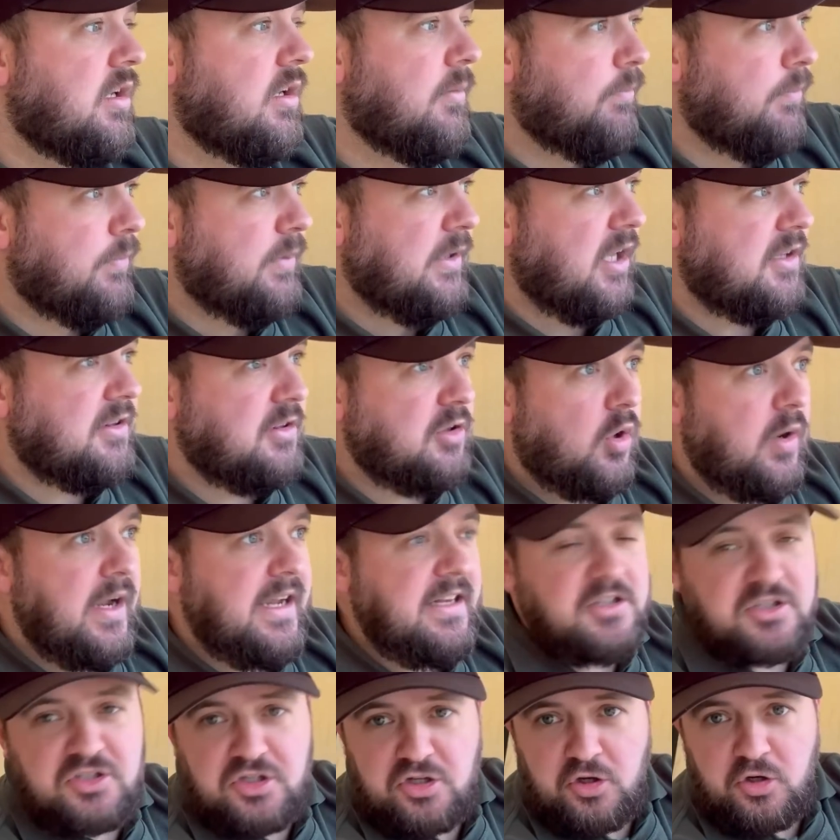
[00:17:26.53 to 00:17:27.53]
blood
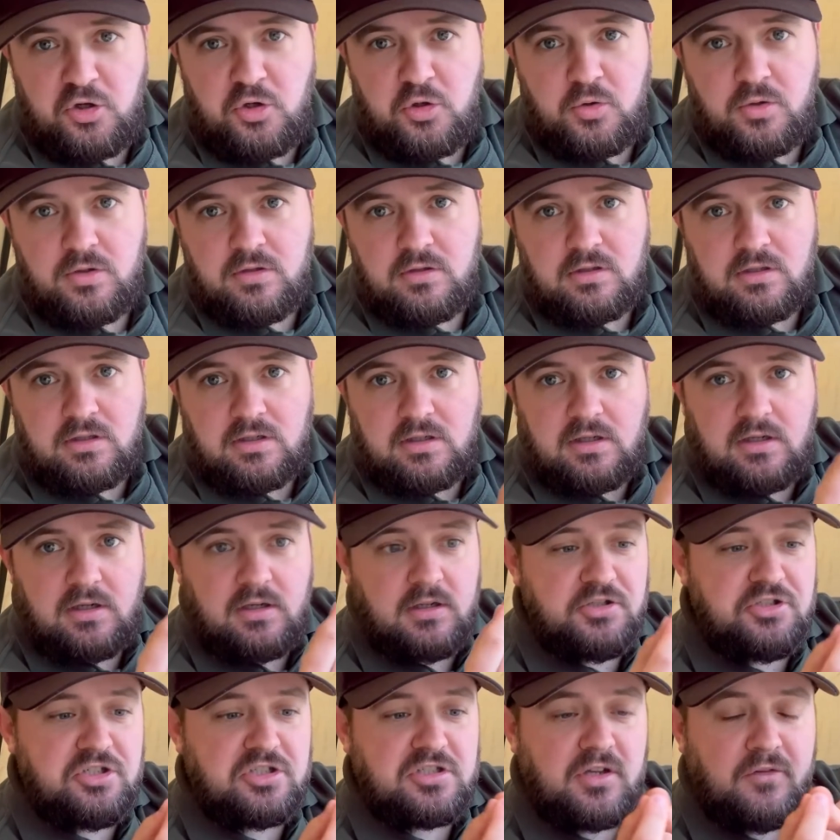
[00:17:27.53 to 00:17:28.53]
knotted to
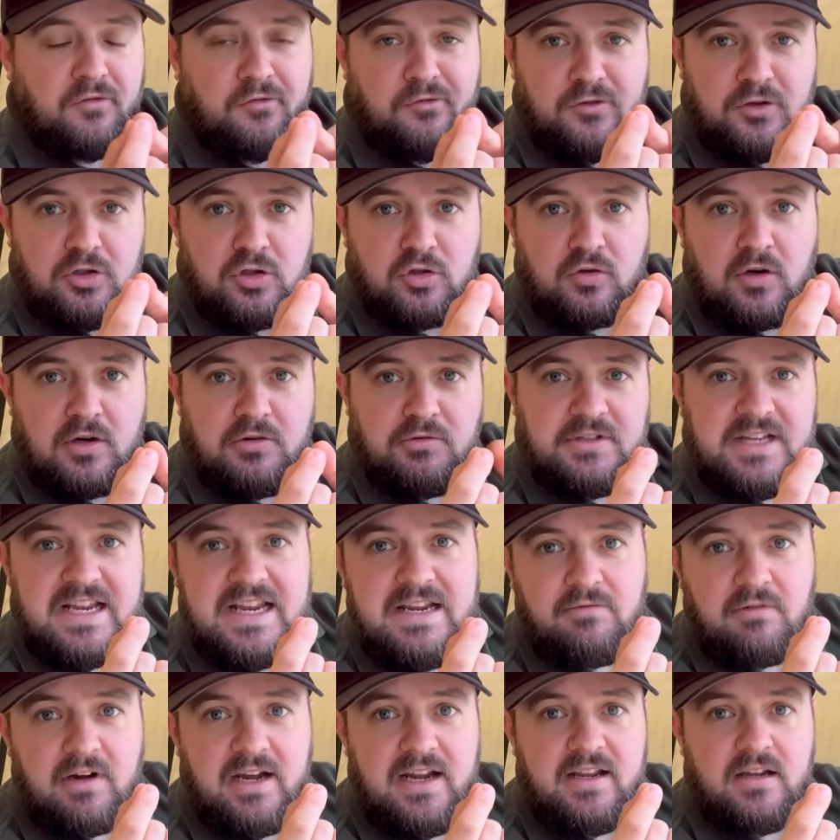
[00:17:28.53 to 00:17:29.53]
just a fluoro
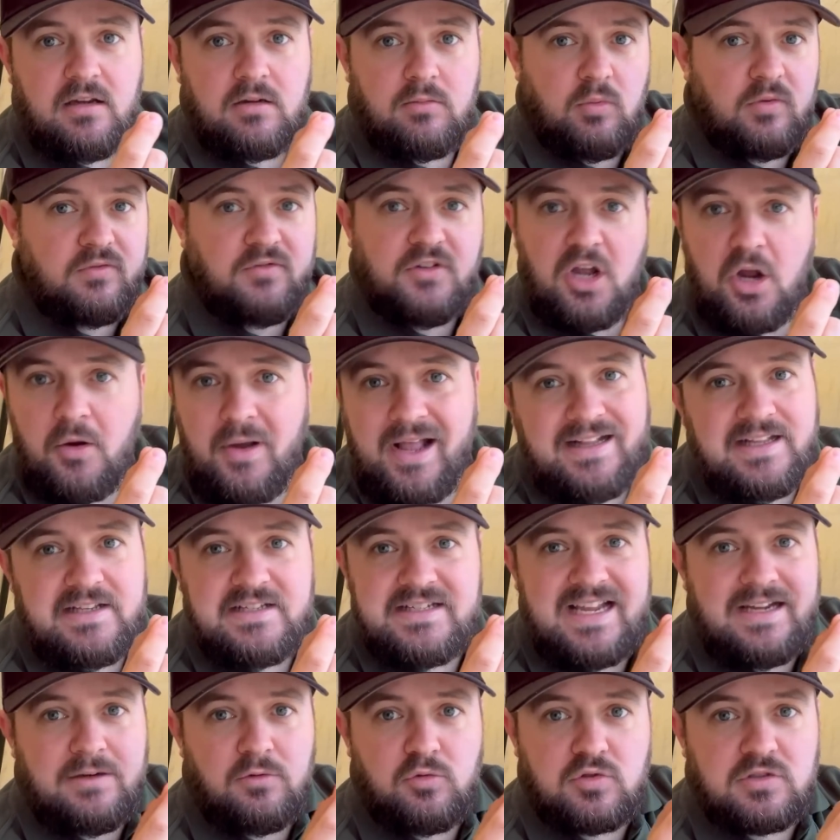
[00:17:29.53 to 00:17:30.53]
D rig with no
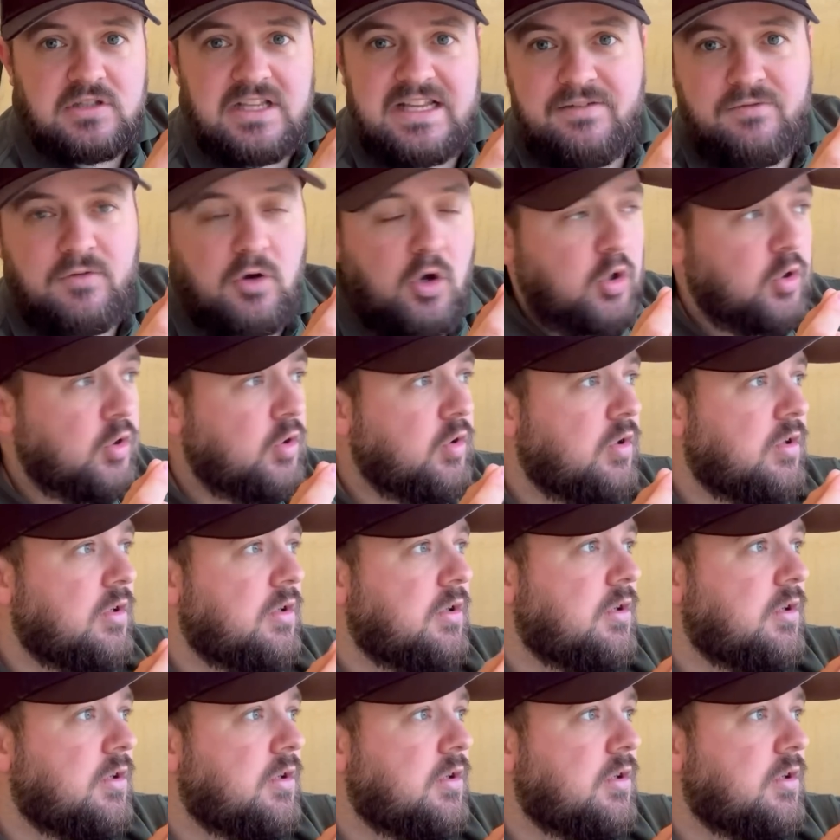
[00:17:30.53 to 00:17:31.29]
anti-tangle sleeve on,